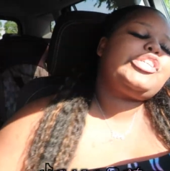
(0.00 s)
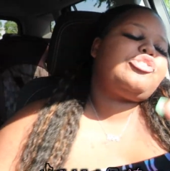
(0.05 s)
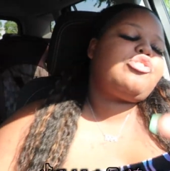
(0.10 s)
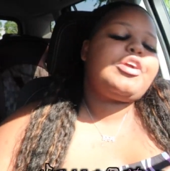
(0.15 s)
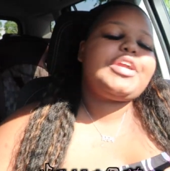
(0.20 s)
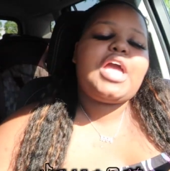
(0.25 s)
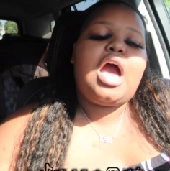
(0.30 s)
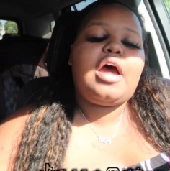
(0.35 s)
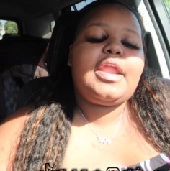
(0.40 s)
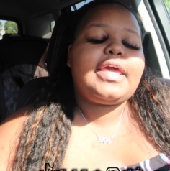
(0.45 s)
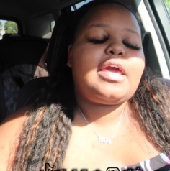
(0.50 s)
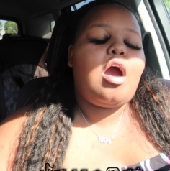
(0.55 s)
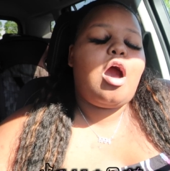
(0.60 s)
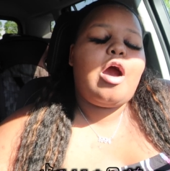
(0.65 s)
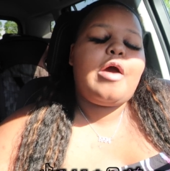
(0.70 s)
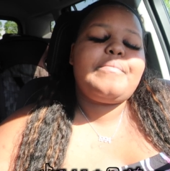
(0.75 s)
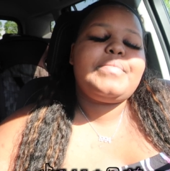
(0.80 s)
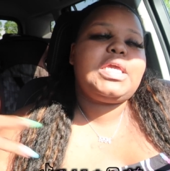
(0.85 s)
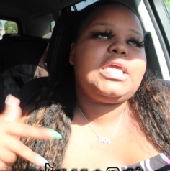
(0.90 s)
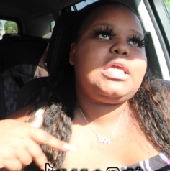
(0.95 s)
short, y'all, they
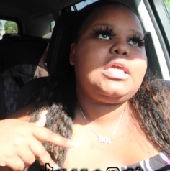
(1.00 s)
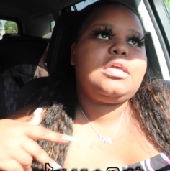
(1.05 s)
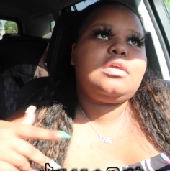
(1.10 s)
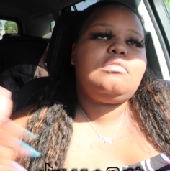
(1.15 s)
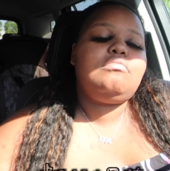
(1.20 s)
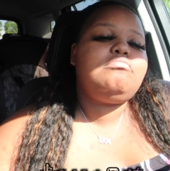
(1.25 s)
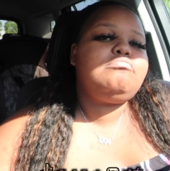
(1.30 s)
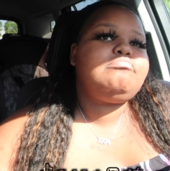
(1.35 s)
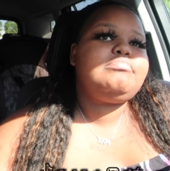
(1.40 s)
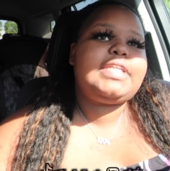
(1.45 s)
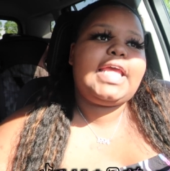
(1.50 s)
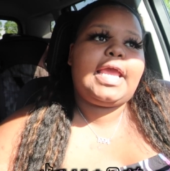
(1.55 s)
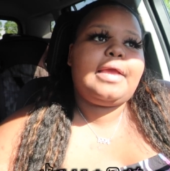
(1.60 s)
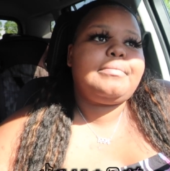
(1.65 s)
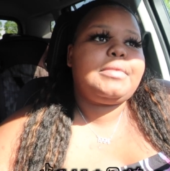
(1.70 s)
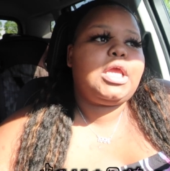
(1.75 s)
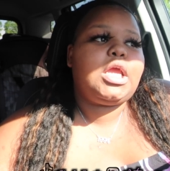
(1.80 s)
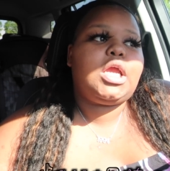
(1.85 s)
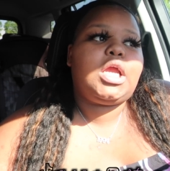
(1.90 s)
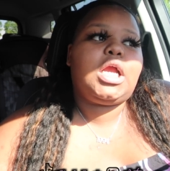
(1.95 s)
called me
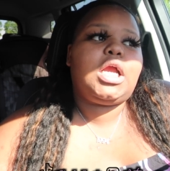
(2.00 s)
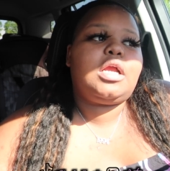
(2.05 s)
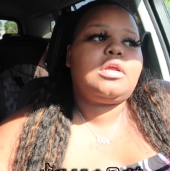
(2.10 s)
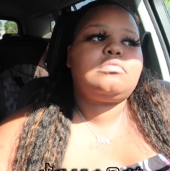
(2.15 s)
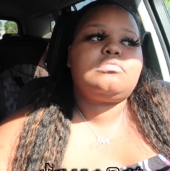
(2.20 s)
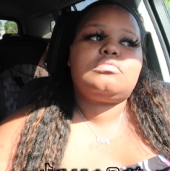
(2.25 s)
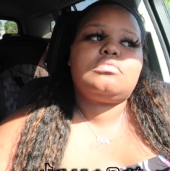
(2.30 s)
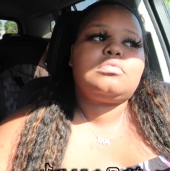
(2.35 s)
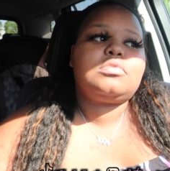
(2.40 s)
damn near